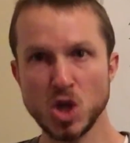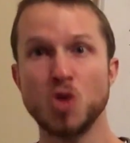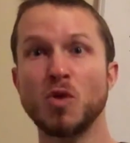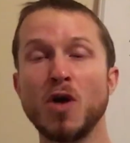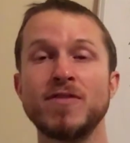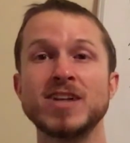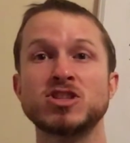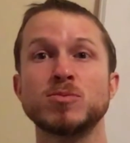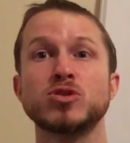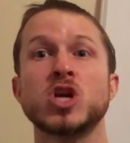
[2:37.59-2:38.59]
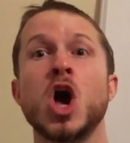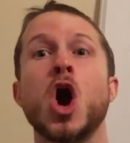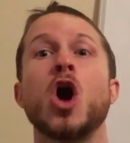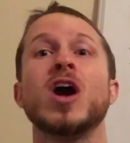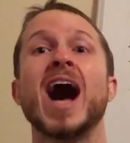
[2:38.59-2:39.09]
raw vegetables
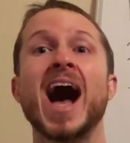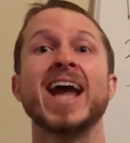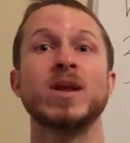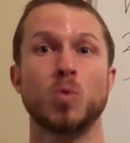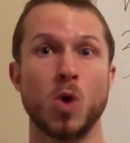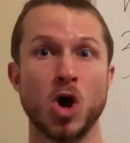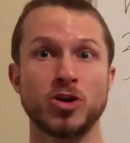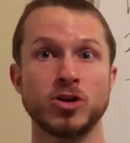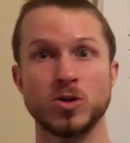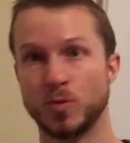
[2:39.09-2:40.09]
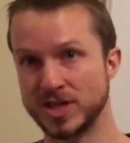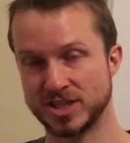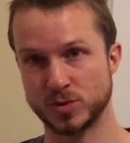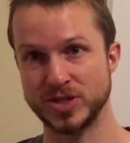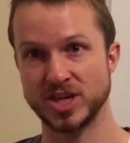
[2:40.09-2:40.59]
are high in water, which,
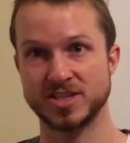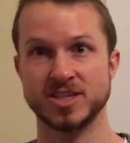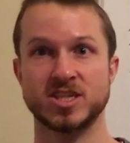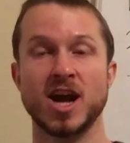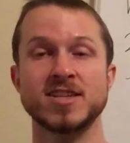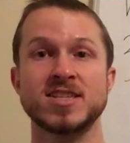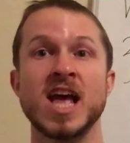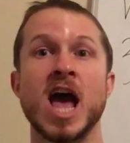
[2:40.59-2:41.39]
as we just discussed,